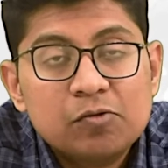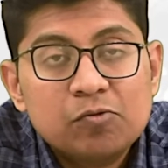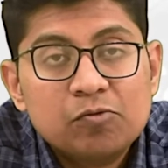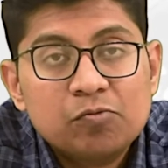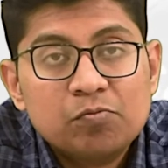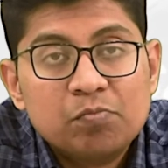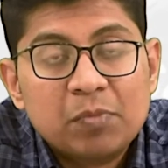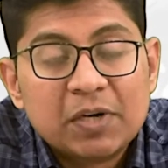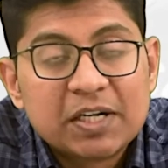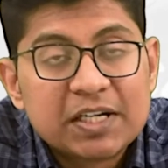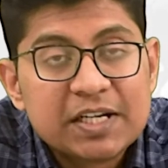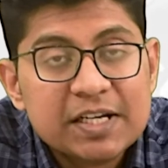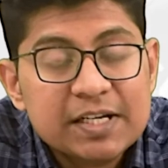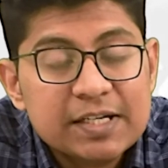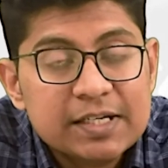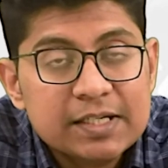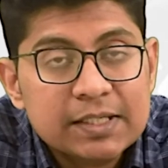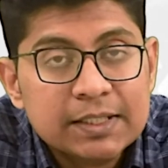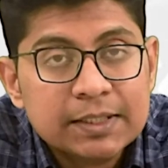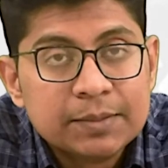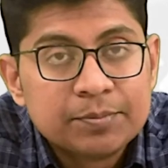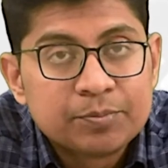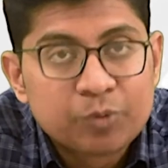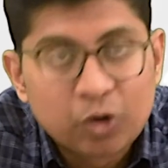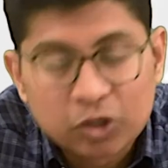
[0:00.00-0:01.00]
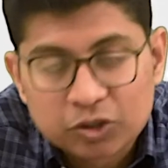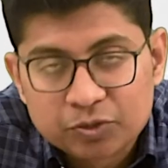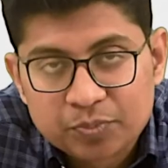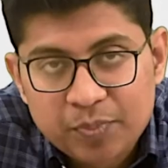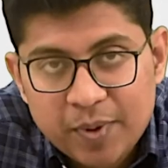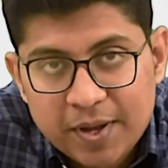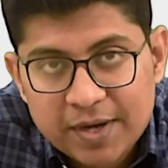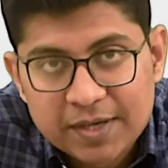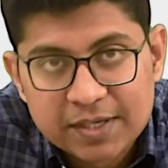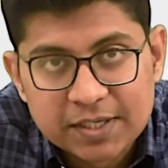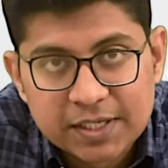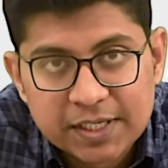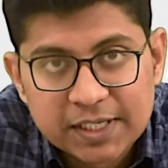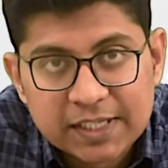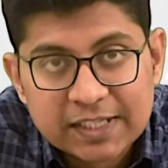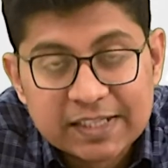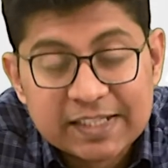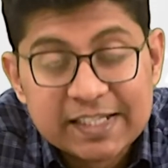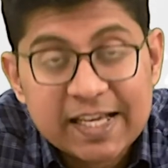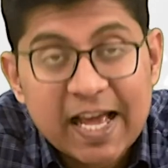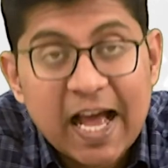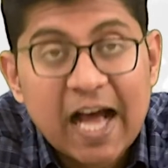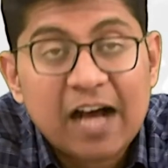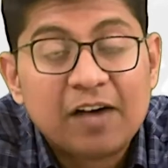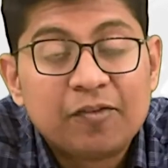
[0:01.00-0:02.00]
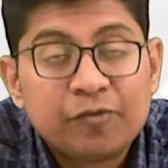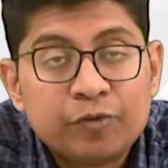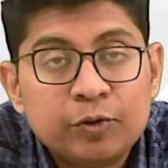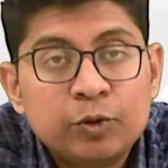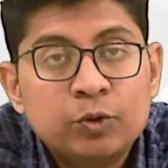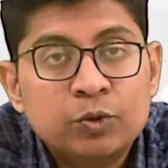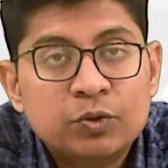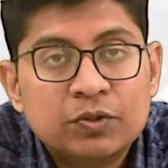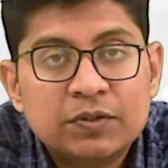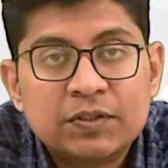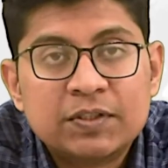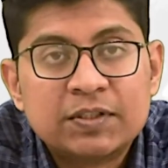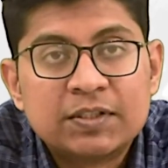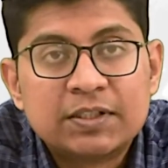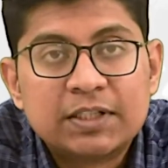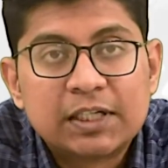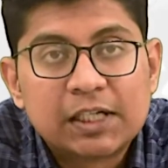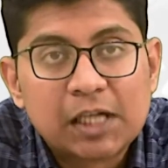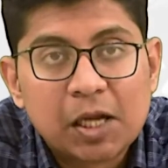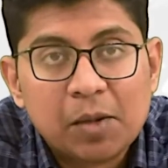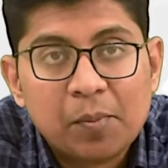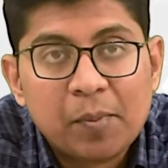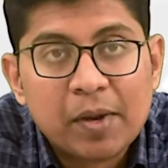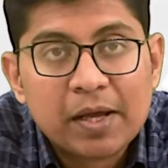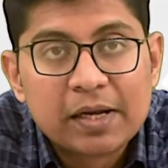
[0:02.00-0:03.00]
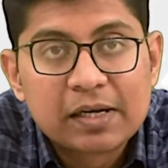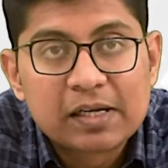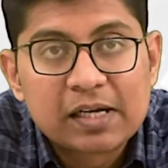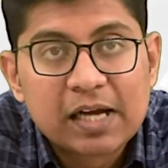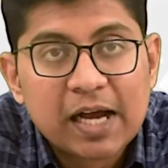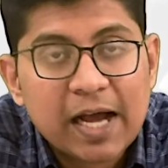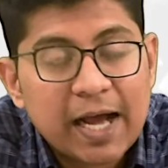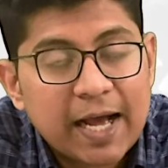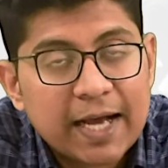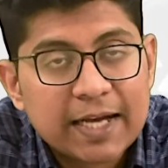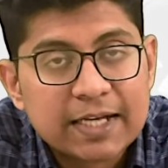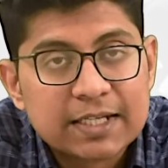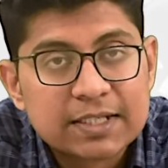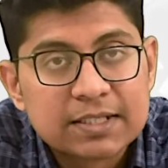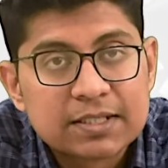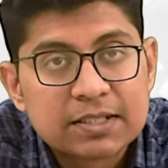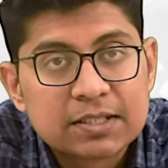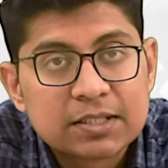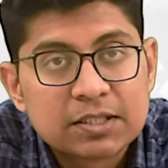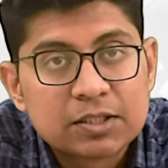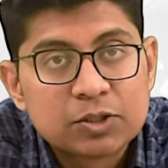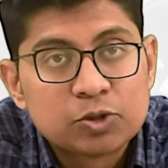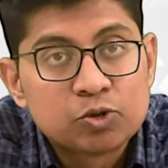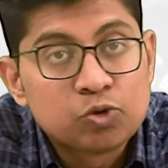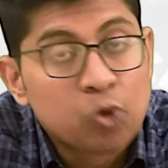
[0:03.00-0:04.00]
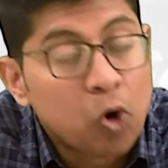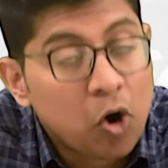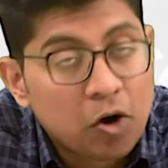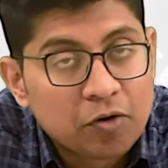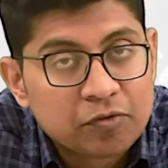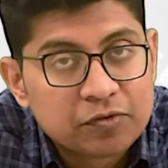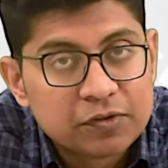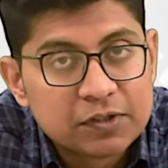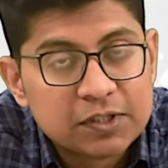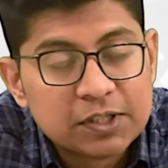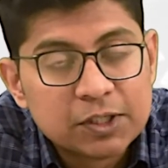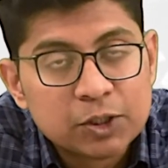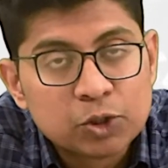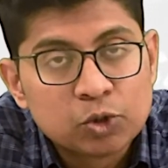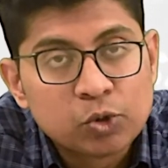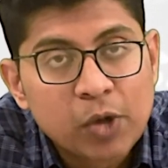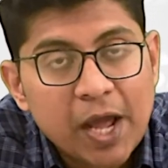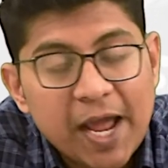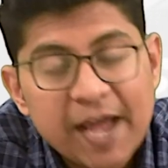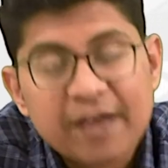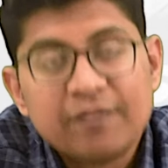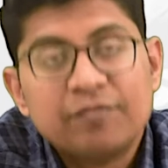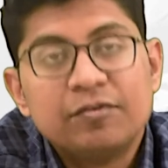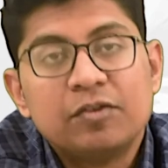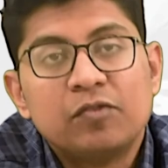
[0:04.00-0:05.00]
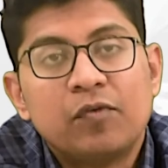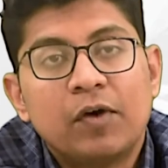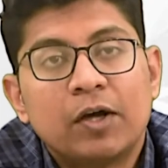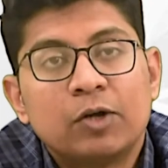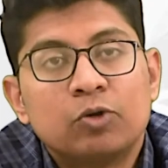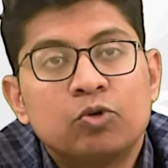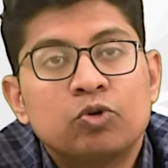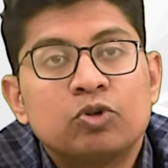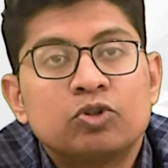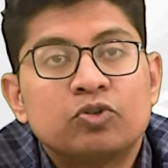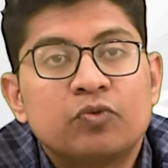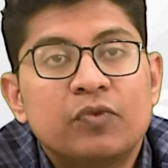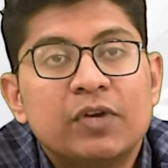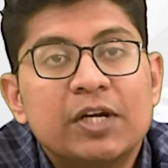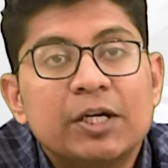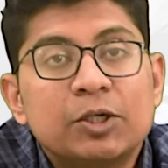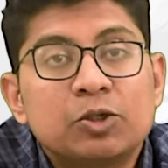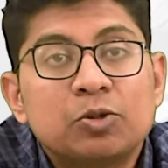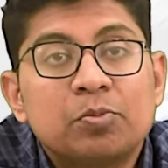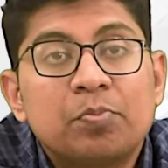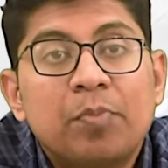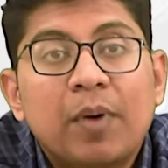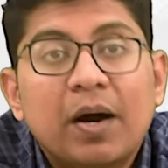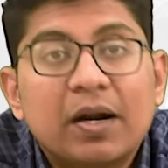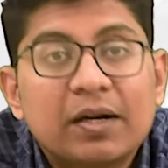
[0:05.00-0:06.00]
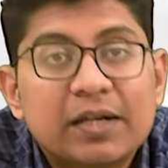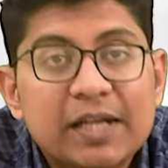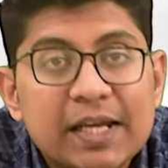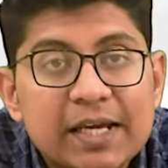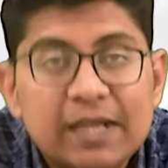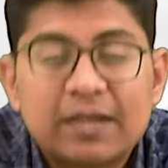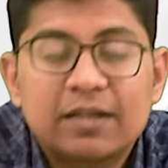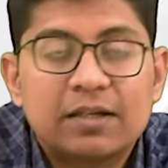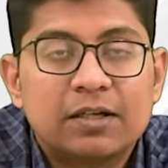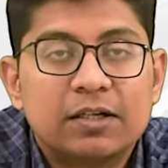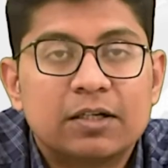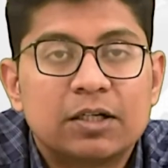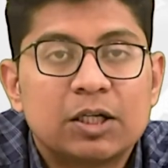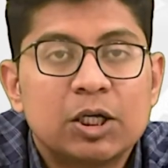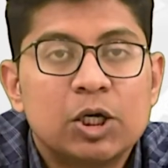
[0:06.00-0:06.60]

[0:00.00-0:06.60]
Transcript: material prosperity, the affluence that America has to offer to everyone who's willing to partake in it,